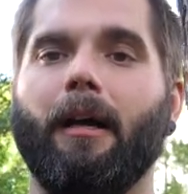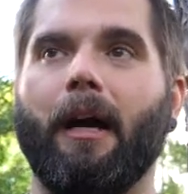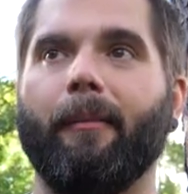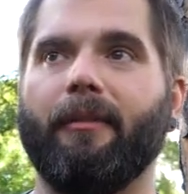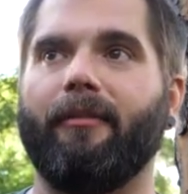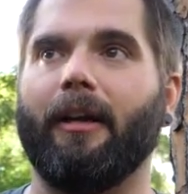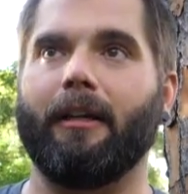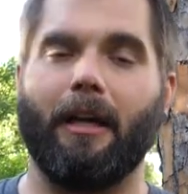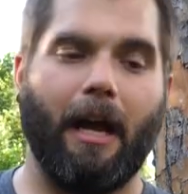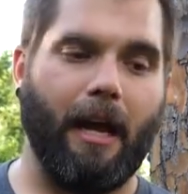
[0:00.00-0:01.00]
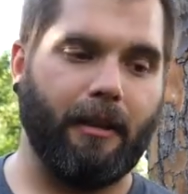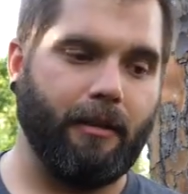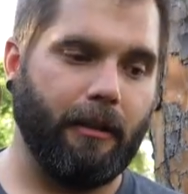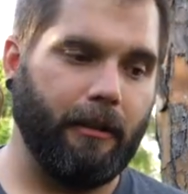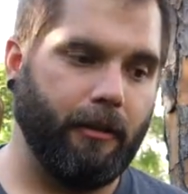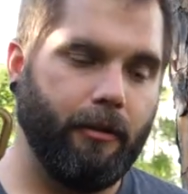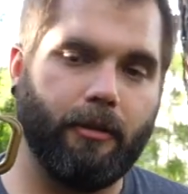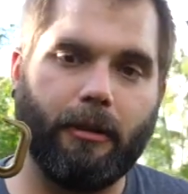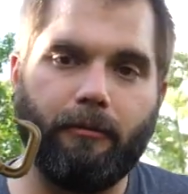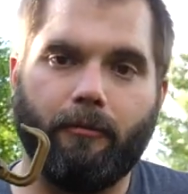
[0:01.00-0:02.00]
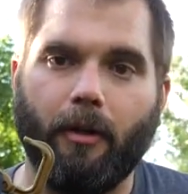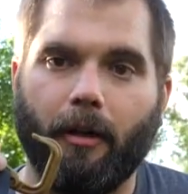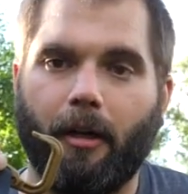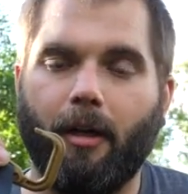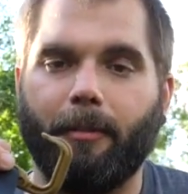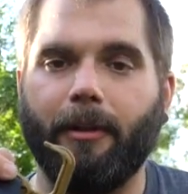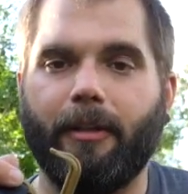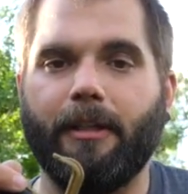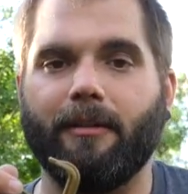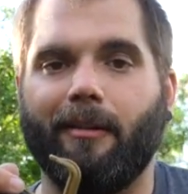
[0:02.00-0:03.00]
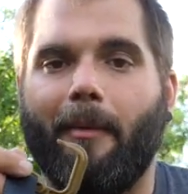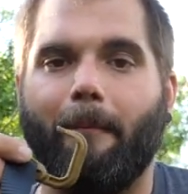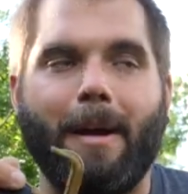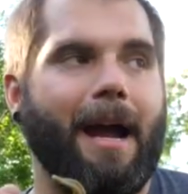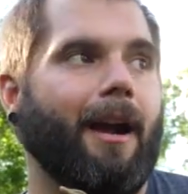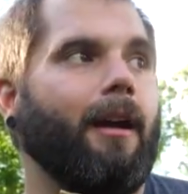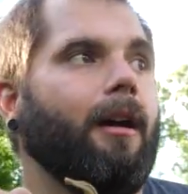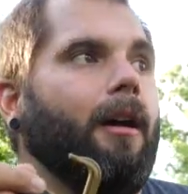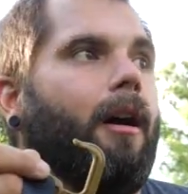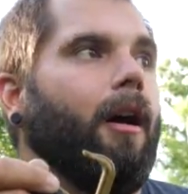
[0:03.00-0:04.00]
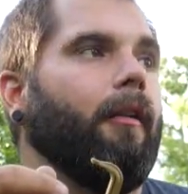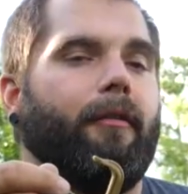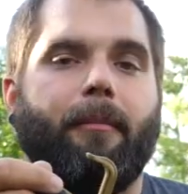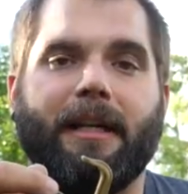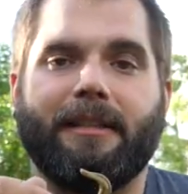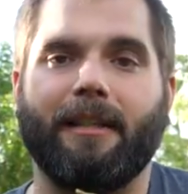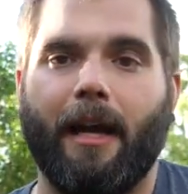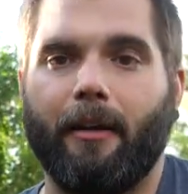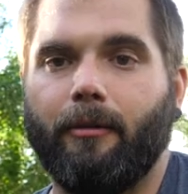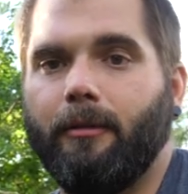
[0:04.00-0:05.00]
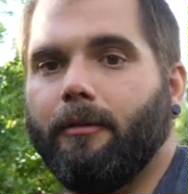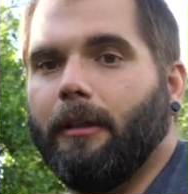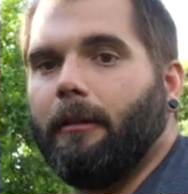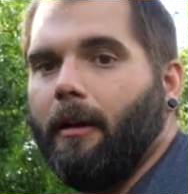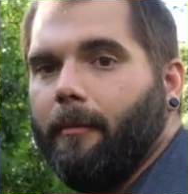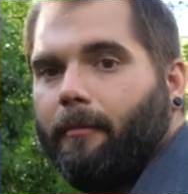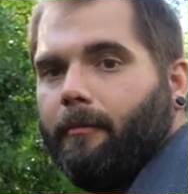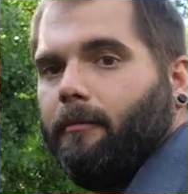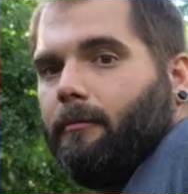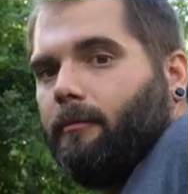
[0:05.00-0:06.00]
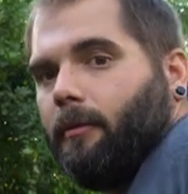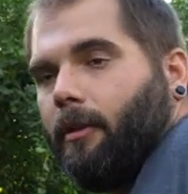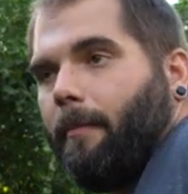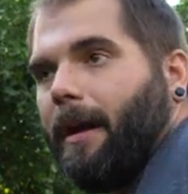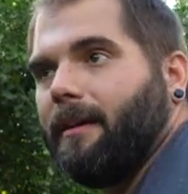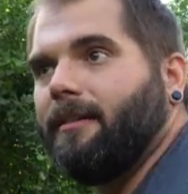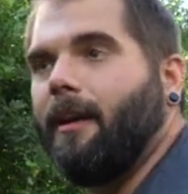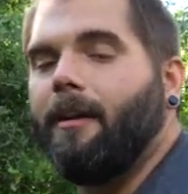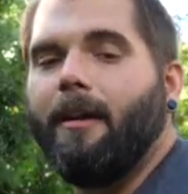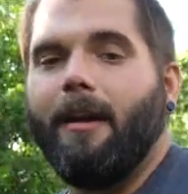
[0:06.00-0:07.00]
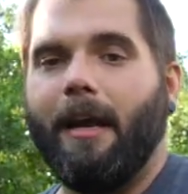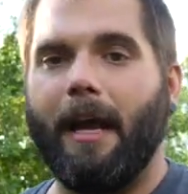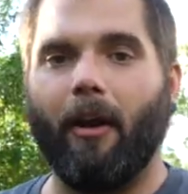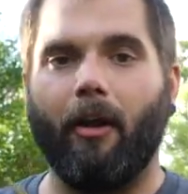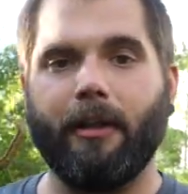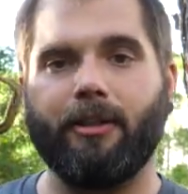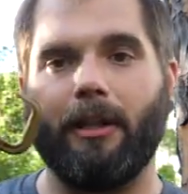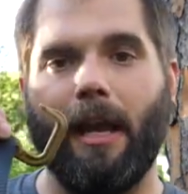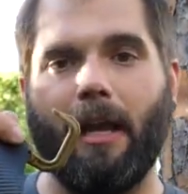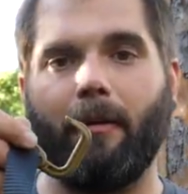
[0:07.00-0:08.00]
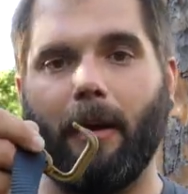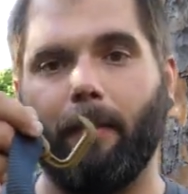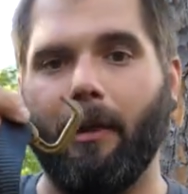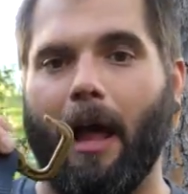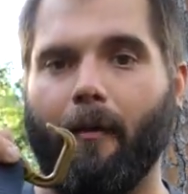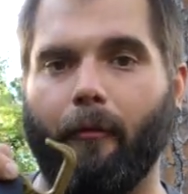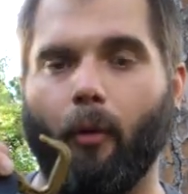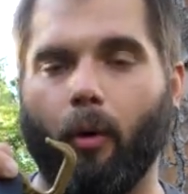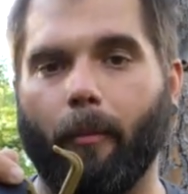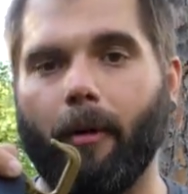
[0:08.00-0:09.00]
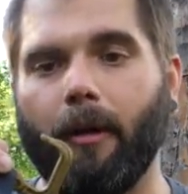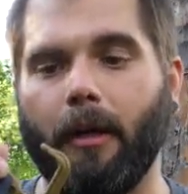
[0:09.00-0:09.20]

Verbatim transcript: Um, in fact, I actually usually run a couple of these on the back of my saddle, like right on the backside, and I'll actually hang my platform